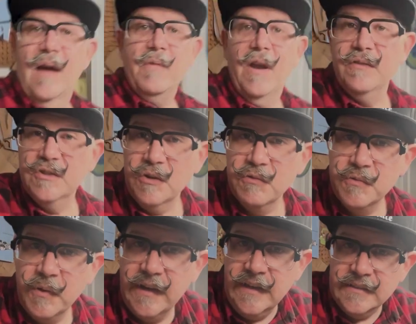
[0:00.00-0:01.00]
not even sure which
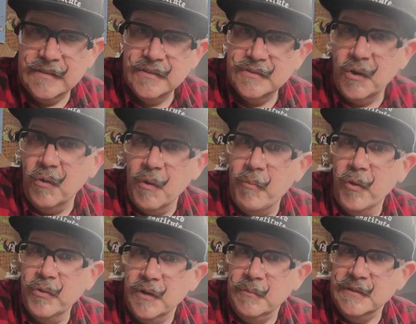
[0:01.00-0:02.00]
one it is, so we're
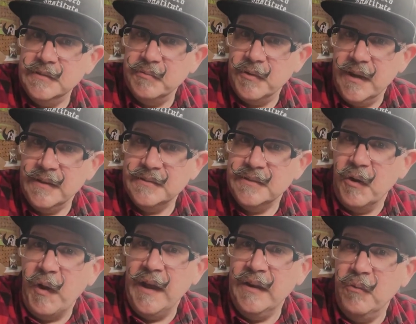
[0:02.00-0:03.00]
both gonna be surprised. All
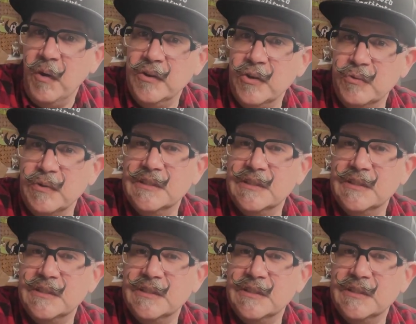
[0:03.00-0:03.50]
right, 1, 2, 3,